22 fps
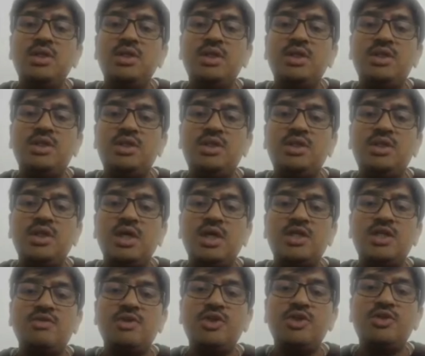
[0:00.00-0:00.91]
This is
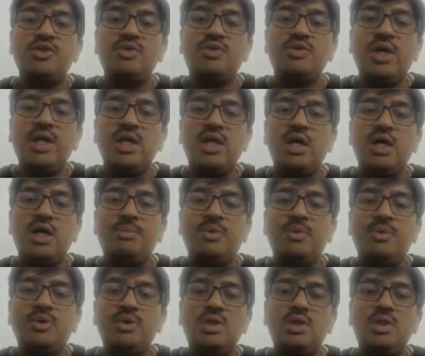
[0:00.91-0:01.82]
H1 square
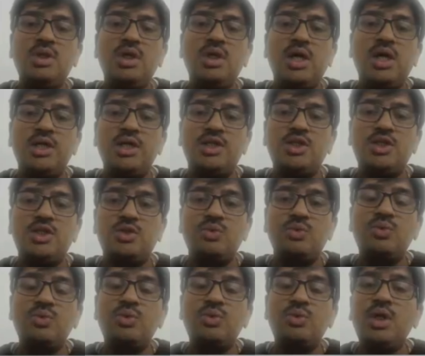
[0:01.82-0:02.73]
upon H2.